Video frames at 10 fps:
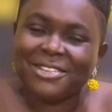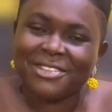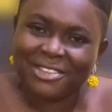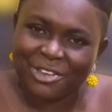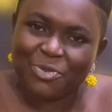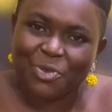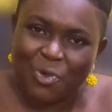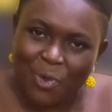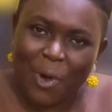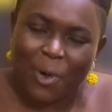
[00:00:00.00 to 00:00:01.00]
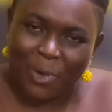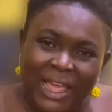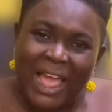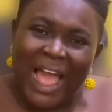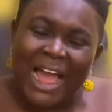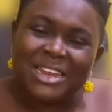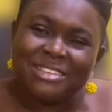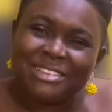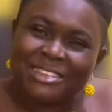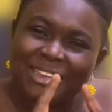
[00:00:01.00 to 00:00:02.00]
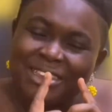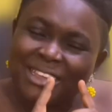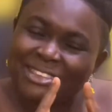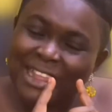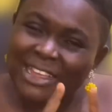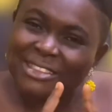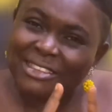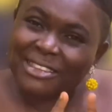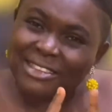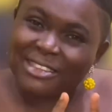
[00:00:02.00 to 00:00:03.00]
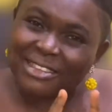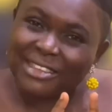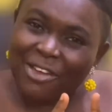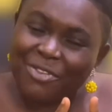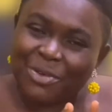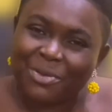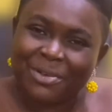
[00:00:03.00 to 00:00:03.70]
Civil War. And it is in this 1967